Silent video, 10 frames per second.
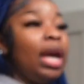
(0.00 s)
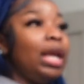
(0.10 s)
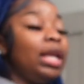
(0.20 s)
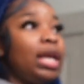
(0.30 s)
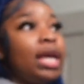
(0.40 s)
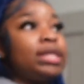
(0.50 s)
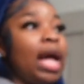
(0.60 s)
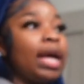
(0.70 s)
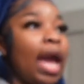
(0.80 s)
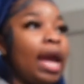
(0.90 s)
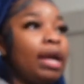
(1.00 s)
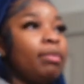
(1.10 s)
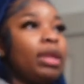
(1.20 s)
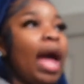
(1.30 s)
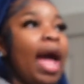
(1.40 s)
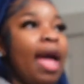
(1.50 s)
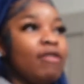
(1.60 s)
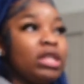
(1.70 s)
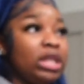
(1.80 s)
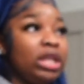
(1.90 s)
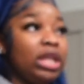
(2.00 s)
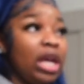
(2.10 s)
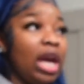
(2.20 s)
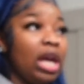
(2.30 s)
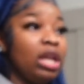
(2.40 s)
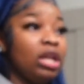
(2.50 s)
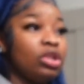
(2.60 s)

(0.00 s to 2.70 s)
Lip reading: And it has not came, like, I haven't seen it yet.